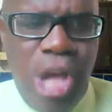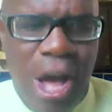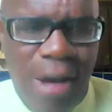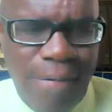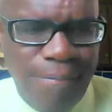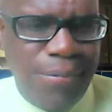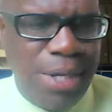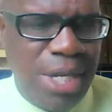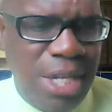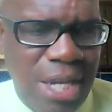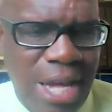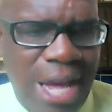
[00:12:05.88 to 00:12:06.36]

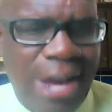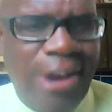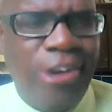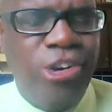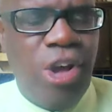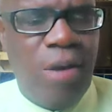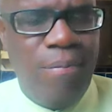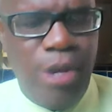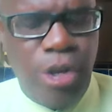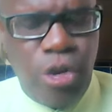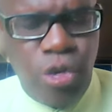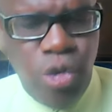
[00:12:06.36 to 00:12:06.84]
not be
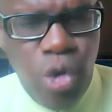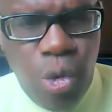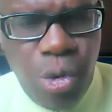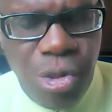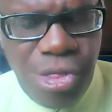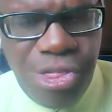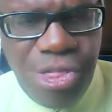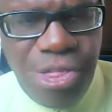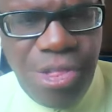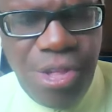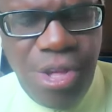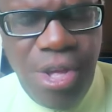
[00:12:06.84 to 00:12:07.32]
economic
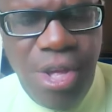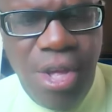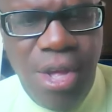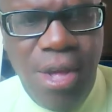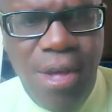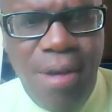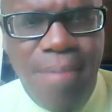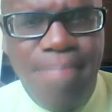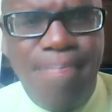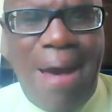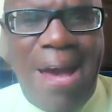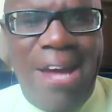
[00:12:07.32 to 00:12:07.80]
growth.
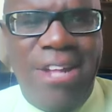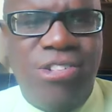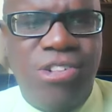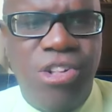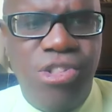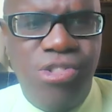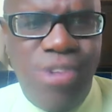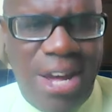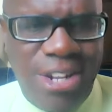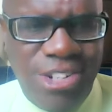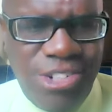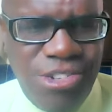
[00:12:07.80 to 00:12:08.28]
My
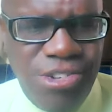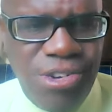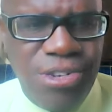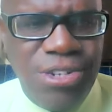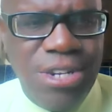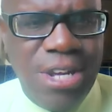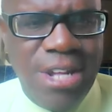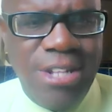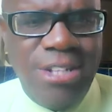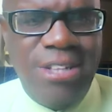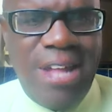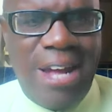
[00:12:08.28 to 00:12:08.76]

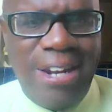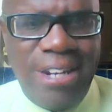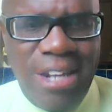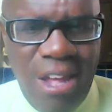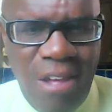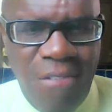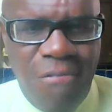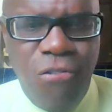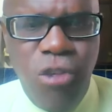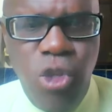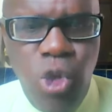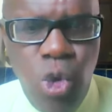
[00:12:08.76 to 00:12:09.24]
suggestion is that
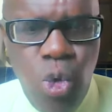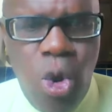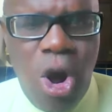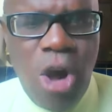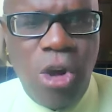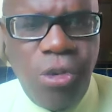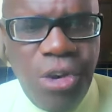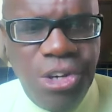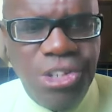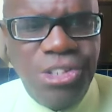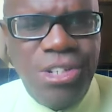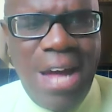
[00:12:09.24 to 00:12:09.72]
if you
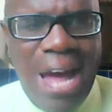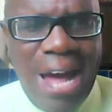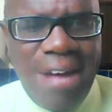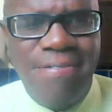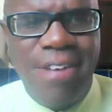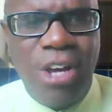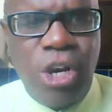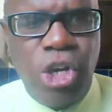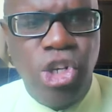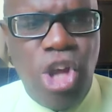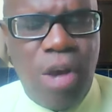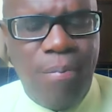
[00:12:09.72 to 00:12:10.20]
are going to
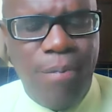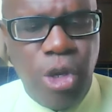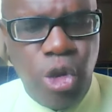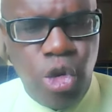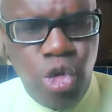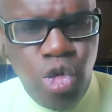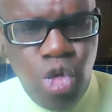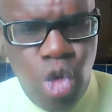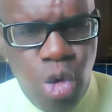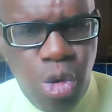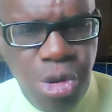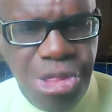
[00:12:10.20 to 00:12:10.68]
have economic
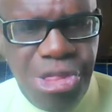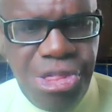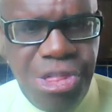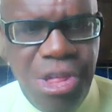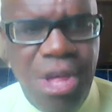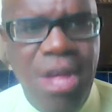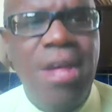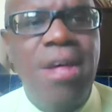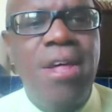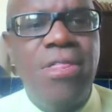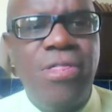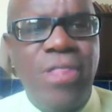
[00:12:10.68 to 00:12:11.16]
growth,
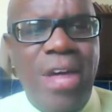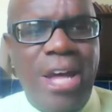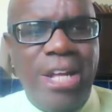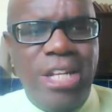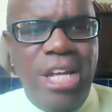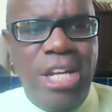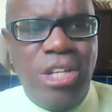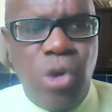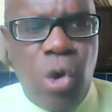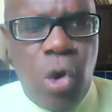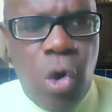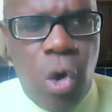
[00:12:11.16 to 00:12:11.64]
then
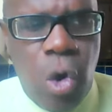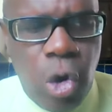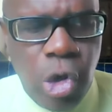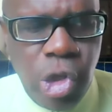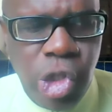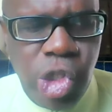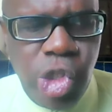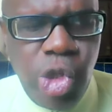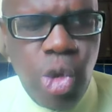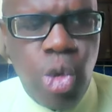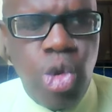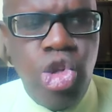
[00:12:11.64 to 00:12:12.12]
it
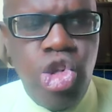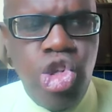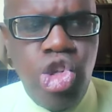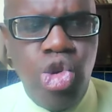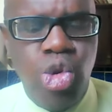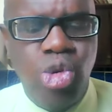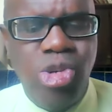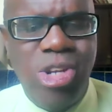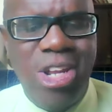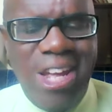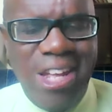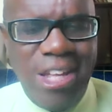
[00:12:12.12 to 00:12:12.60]
also
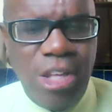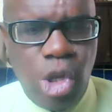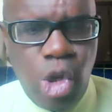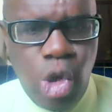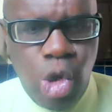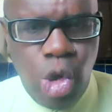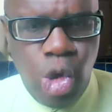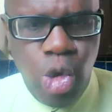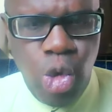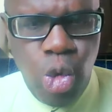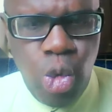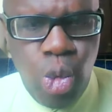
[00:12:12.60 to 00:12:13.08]
should
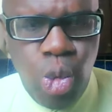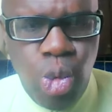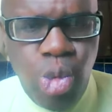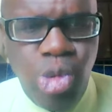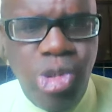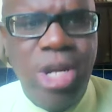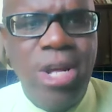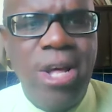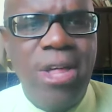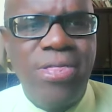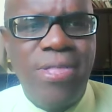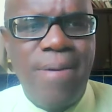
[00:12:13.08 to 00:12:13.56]

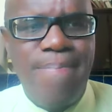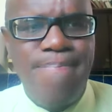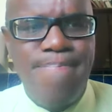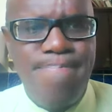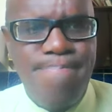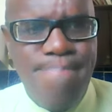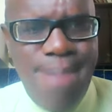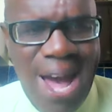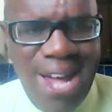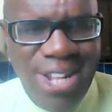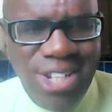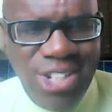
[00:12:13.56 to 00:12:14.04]
include the
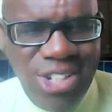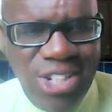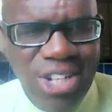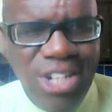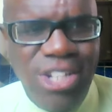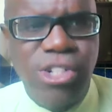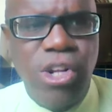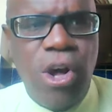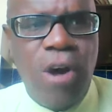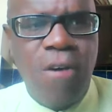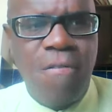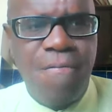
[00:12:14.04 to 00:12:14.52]

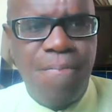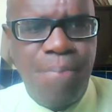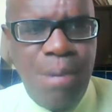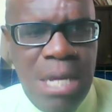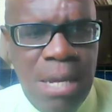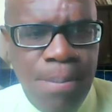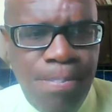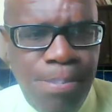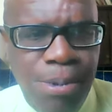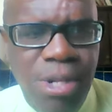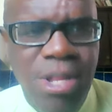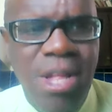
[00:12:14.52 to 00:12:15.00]
masses of
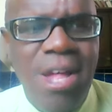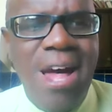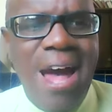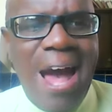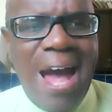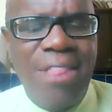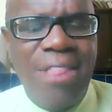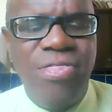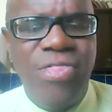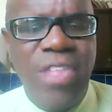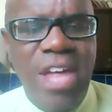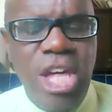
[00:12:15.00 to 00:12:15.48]
people
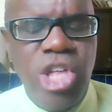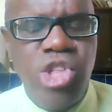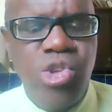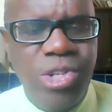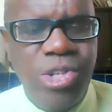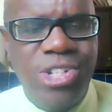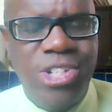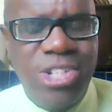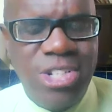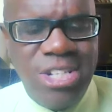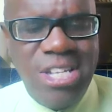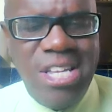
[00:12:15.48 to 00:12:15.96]
and they
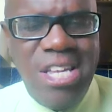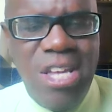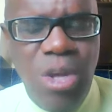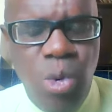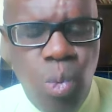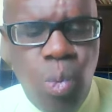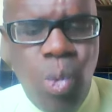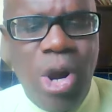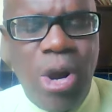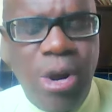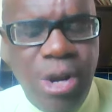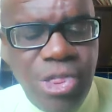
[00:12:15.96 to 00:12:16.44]
should see
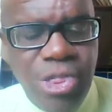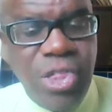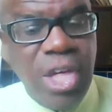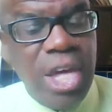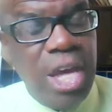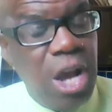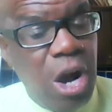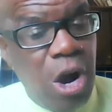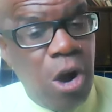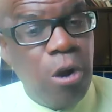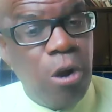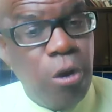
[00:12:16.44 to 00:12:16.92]
where
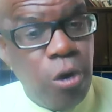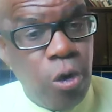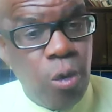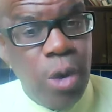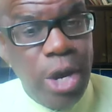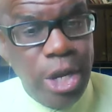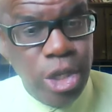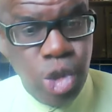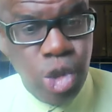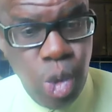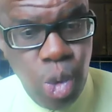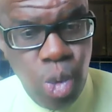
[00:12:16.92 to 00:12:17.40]
they are
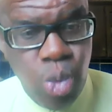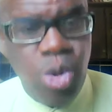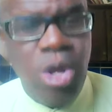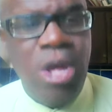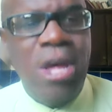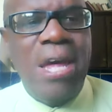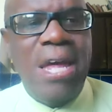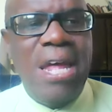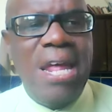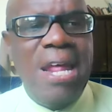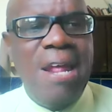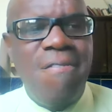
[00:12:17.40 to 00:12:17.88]
growing to.
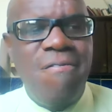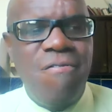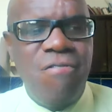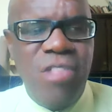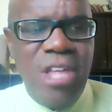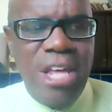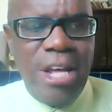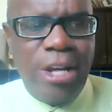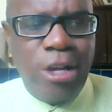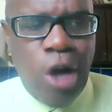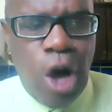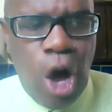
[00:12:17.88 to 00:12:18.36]
If
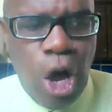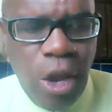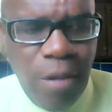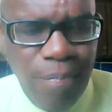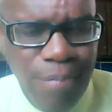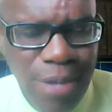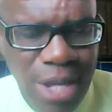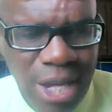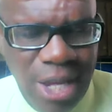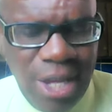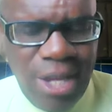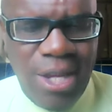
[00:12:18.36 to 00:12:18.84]
the
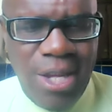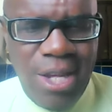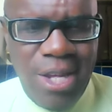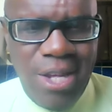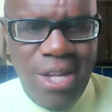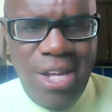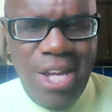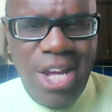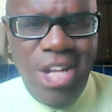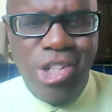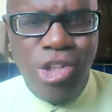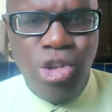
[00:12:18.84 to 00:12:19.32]
economy
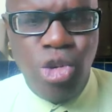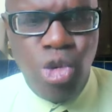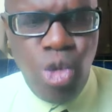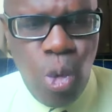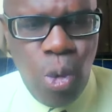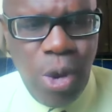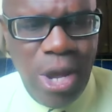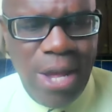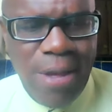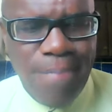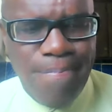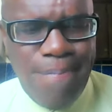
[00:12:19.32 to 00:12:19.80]
is
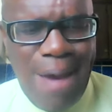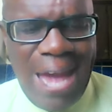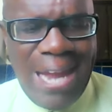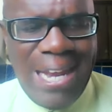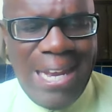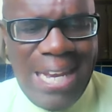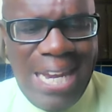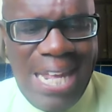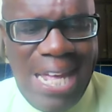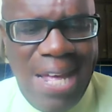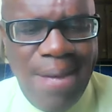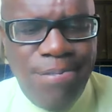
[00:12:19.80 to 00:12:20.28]
growing by
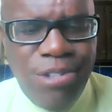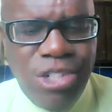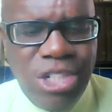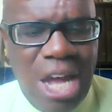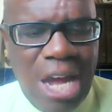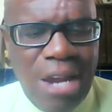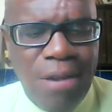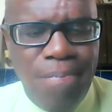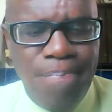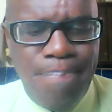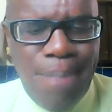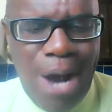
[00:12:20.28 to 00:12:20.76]
leaps
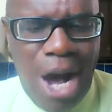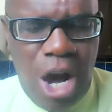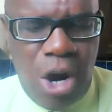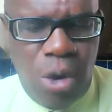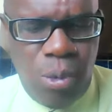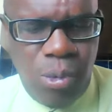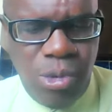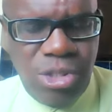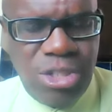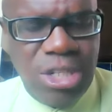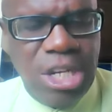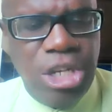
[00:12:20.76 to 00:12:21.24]
and
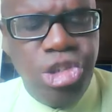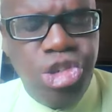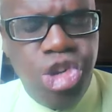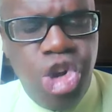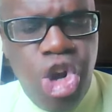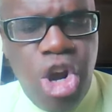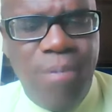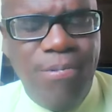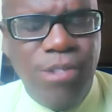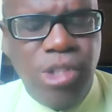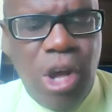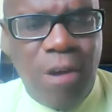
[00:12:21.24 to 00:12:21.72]
bounds in
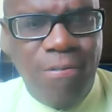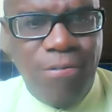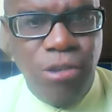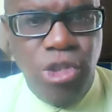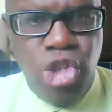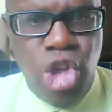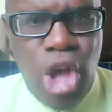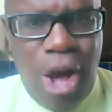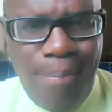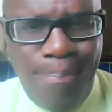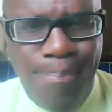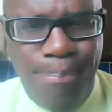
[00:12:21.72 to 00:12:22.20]
terms of
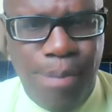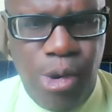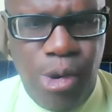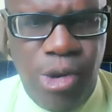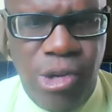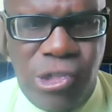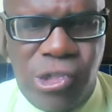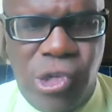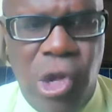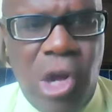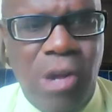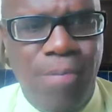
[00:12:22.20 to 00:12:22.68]

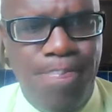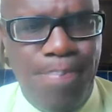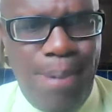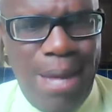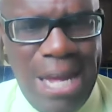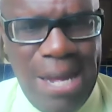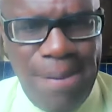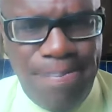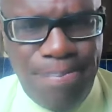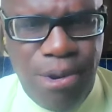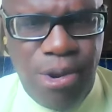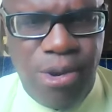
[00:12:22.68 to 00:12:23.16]
numbers on
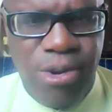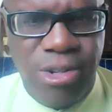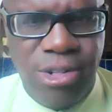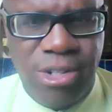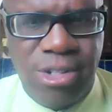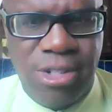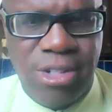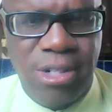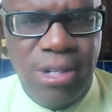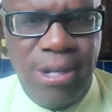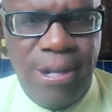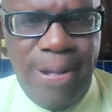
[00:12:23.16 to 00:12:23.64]

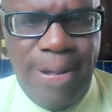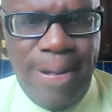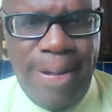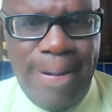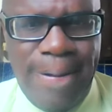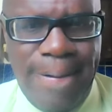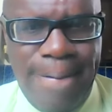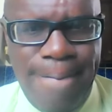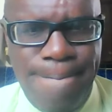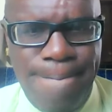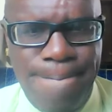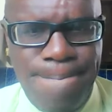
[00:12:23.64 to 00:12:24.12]
papers,
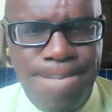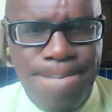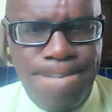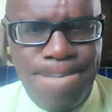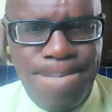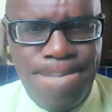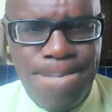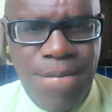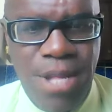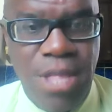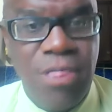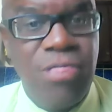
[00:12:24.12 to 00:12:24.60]

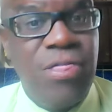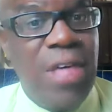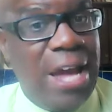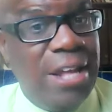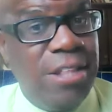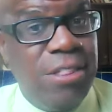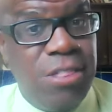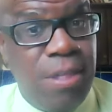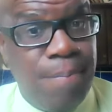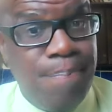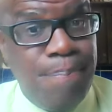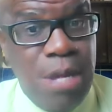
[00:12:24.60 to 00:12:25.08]

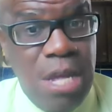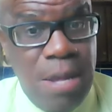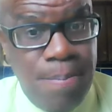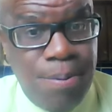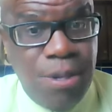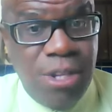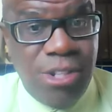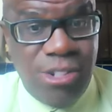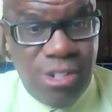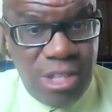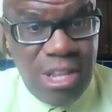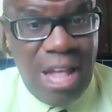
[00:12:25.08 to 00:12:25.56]
then the
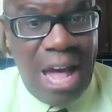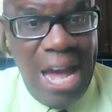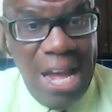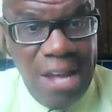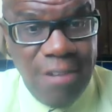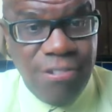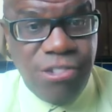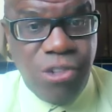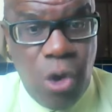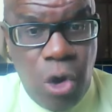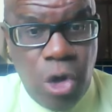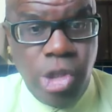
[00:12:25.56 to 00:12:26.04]
people's
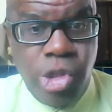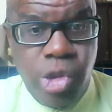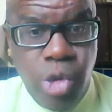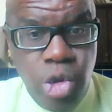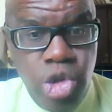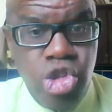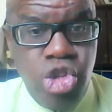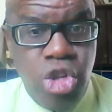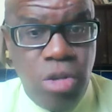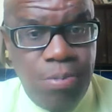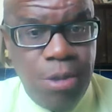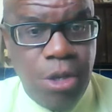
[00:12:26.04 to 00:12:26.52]
lives also
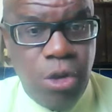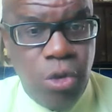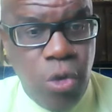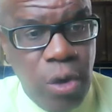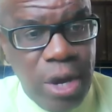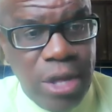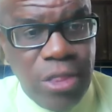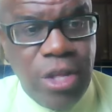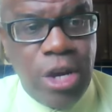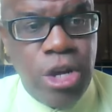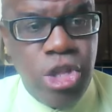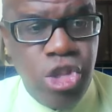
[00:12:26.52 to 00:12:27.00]
should be
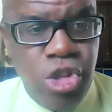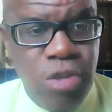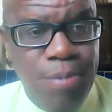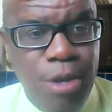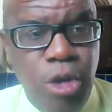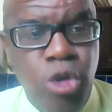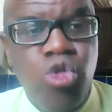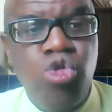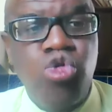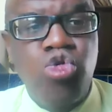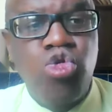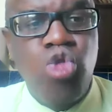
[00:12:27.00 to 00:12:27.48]
growing. There should
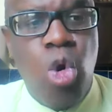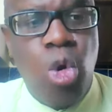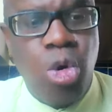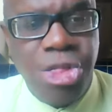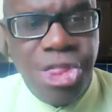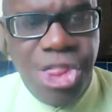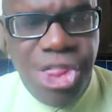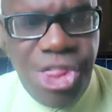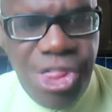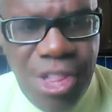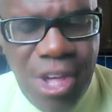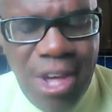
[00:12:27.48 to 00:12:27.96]
be
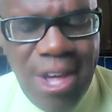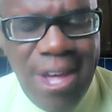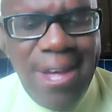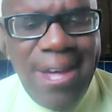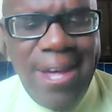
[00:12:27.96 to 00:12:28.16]
growth